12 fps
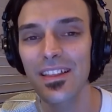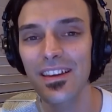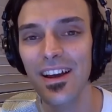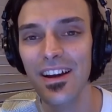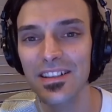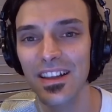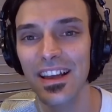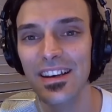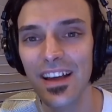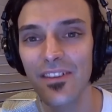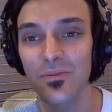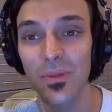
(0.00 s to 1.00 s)
the
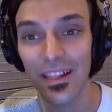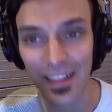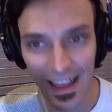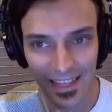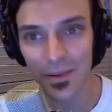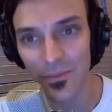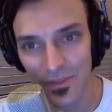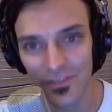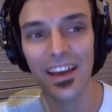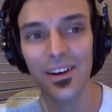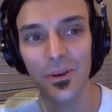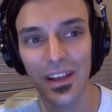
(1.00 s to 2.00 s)
Icelandic government let them
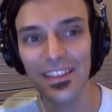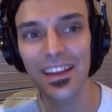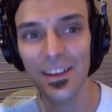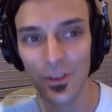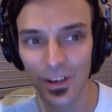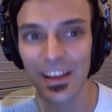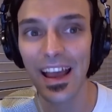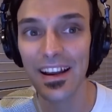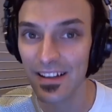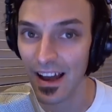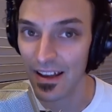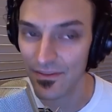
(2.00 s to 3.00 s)
fail and then
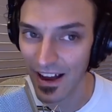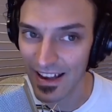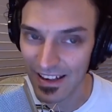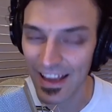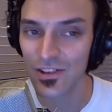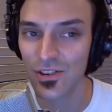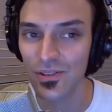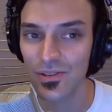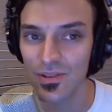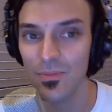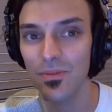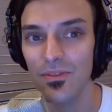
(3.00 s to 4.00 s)
created a financial
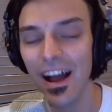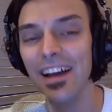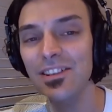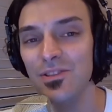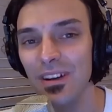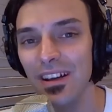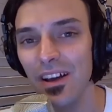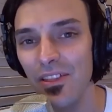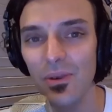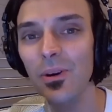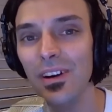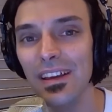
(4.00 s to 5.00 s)
supervisory
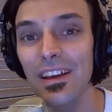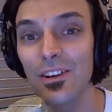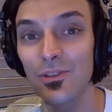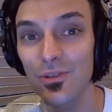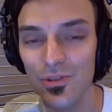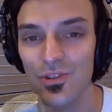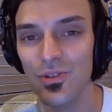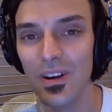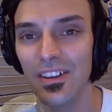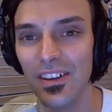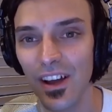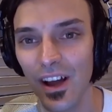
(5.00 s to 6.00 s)
authority to
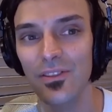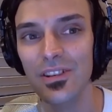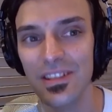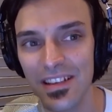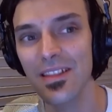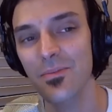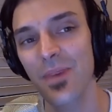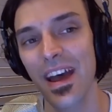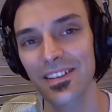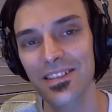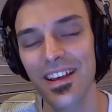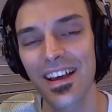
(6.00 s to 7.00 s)
strictly oversee the
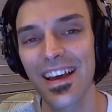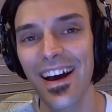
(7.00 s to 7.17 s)
banks.